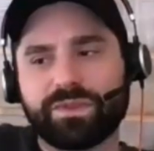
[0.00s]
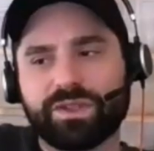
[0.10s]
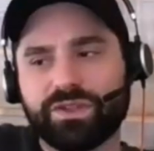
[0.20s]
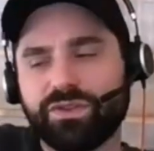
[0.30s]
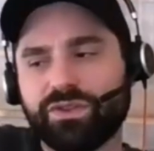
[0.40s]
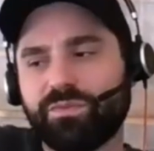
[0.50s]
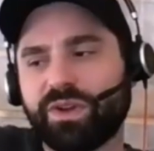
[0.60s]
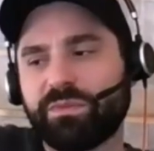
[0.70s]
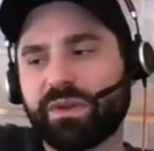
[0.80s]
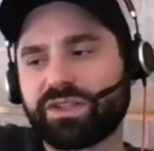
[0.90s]
So you, you
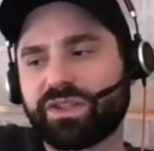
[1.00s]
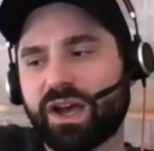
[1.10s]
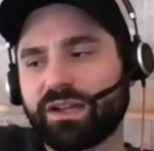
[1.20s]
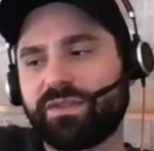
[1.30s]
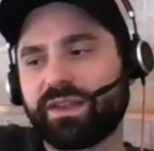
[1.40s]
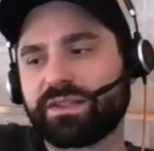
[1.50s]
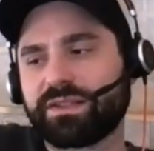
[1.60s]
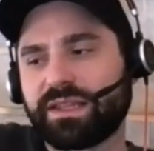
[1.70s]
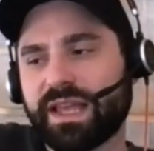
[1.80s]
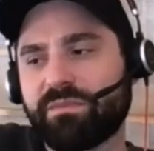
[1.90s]
pretty much thought of things
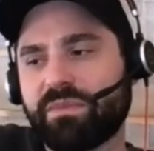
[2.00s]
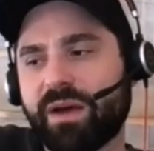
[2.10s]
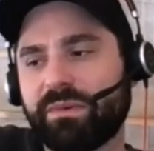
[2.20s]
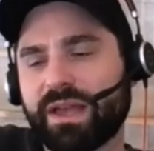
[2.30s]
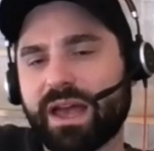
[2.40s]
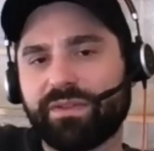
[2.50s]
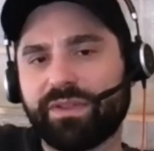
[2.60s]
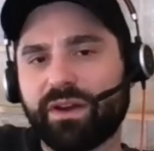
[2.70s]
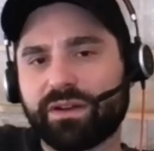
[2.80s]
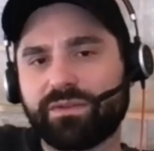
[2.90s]
that they probably haven't
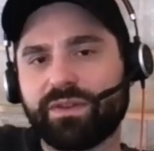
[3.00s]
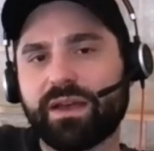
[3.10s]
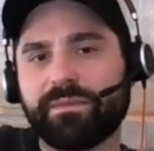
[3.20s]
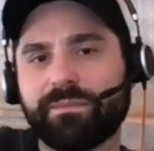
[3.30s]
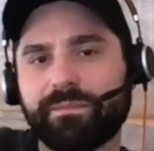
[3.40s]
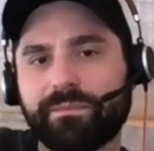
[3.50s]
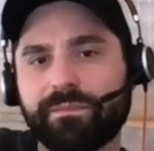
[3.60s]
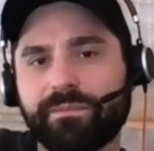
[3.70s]
thought of yet. That I